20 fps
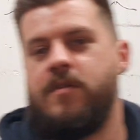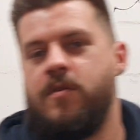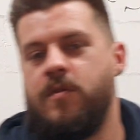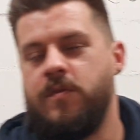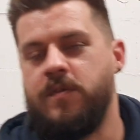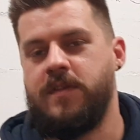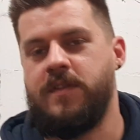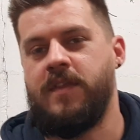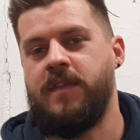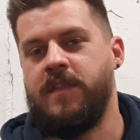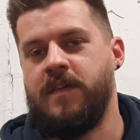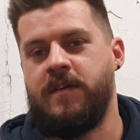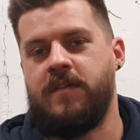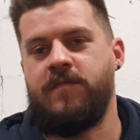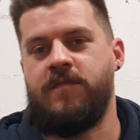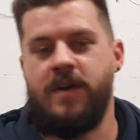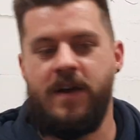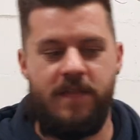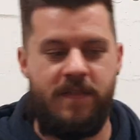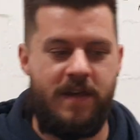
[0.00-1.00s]
goes to there,
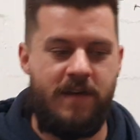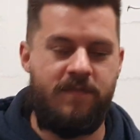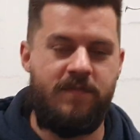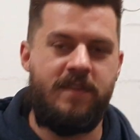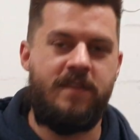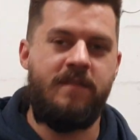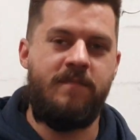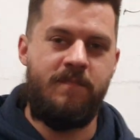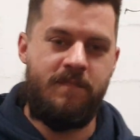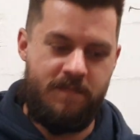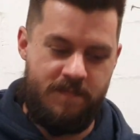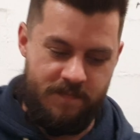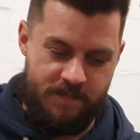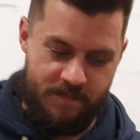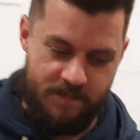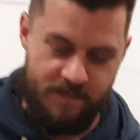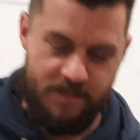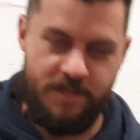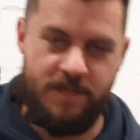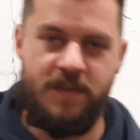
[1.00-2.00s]
rather than having to
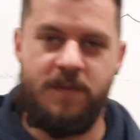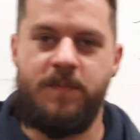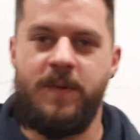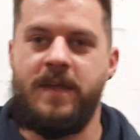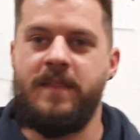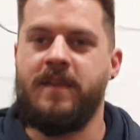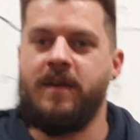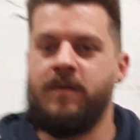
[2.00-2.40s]
spend